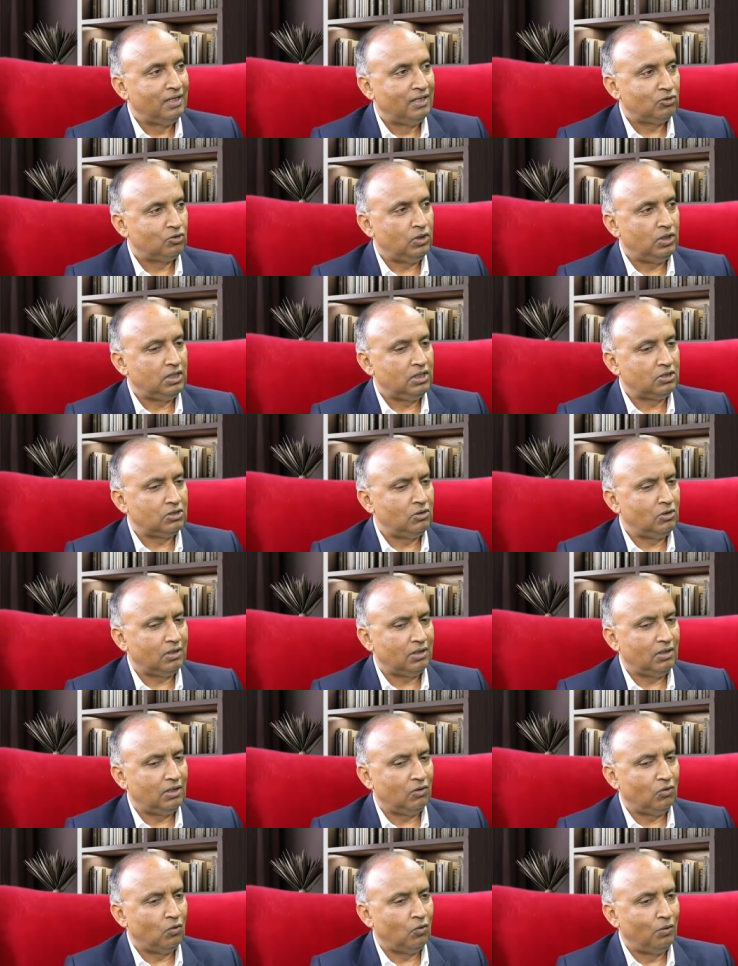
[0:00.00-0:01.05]
So it is not
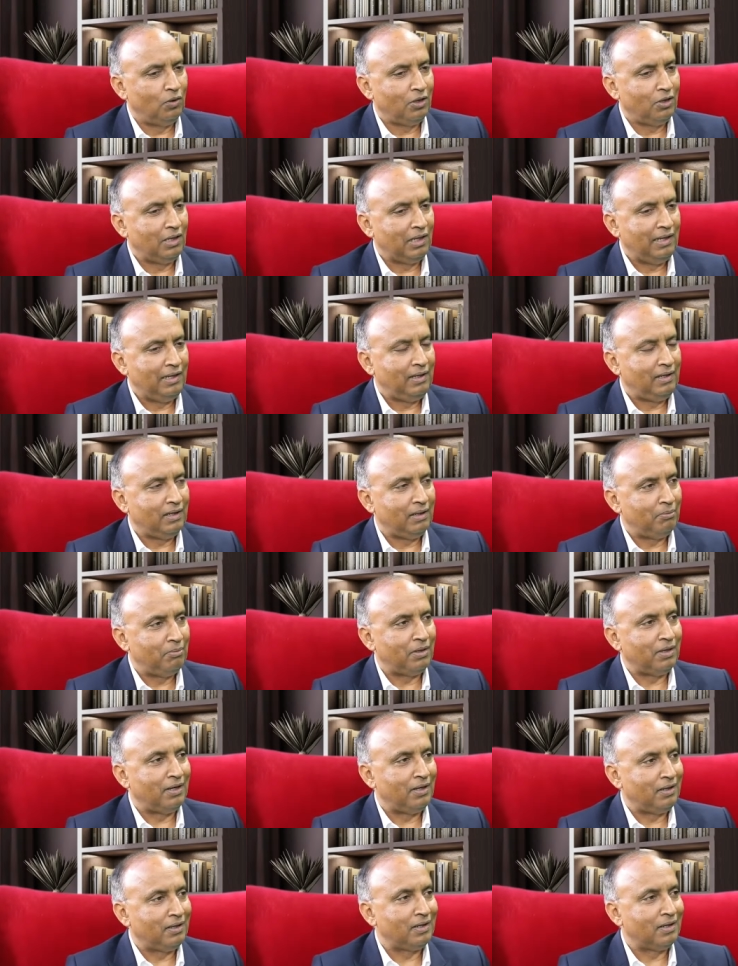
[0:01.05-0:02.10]
an overnight a
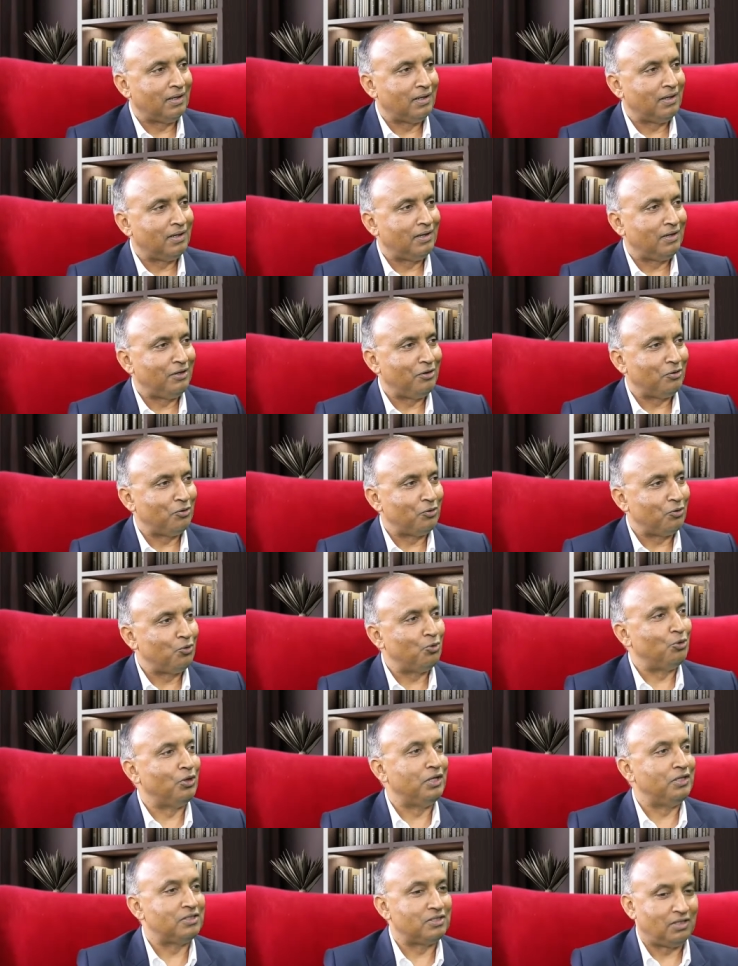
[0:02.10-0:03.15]
brand can
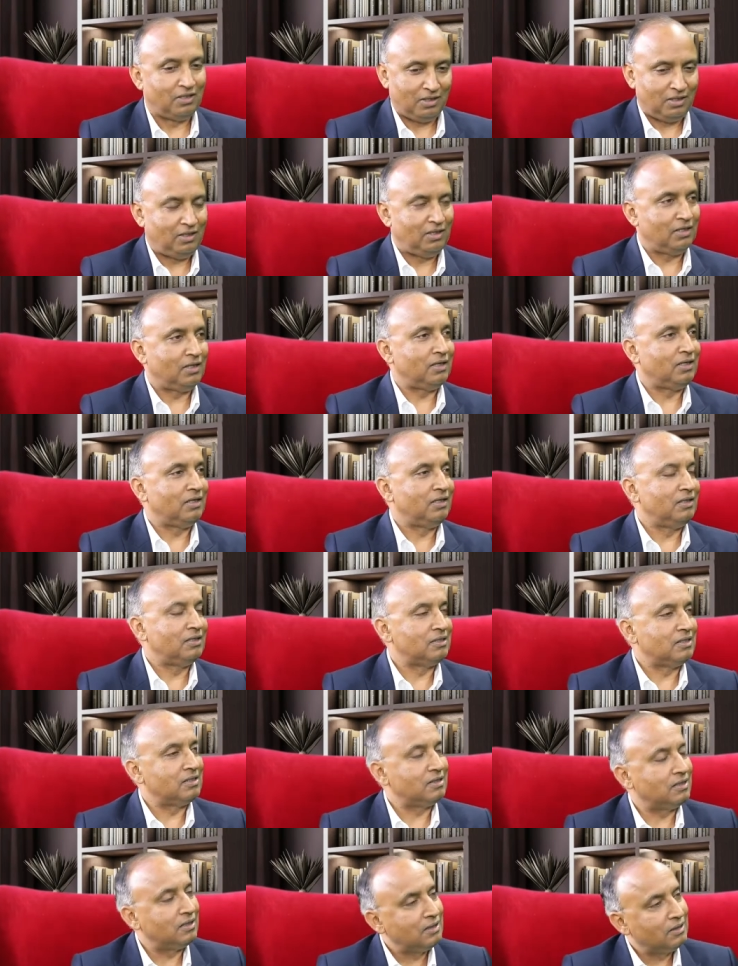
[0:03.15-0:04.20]
go and say yeah this
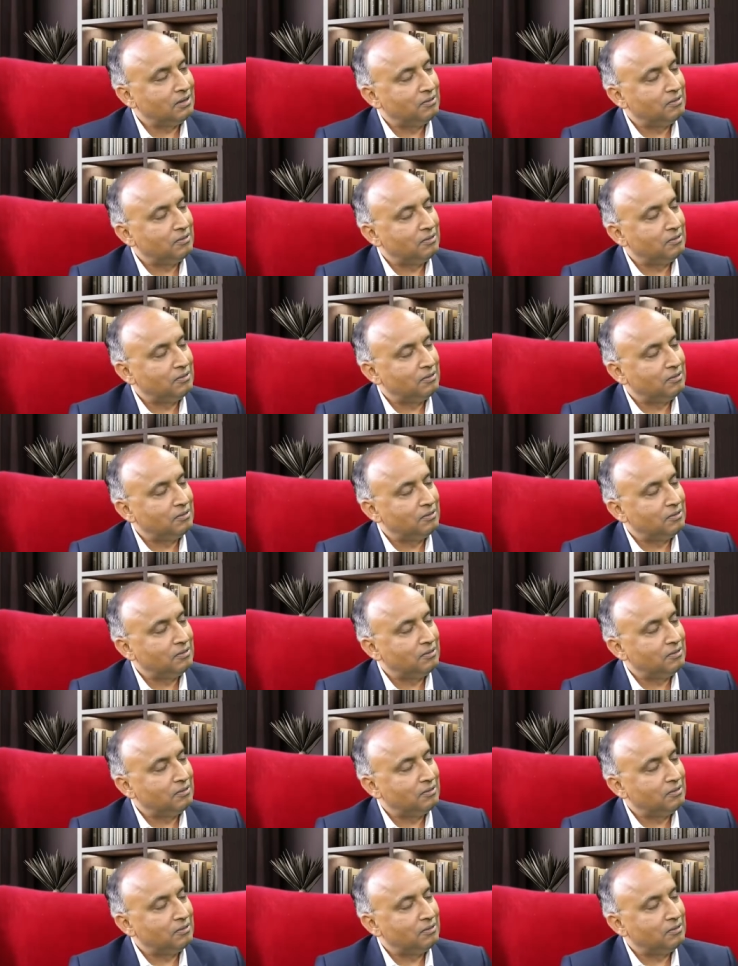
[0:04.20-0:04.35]
is it.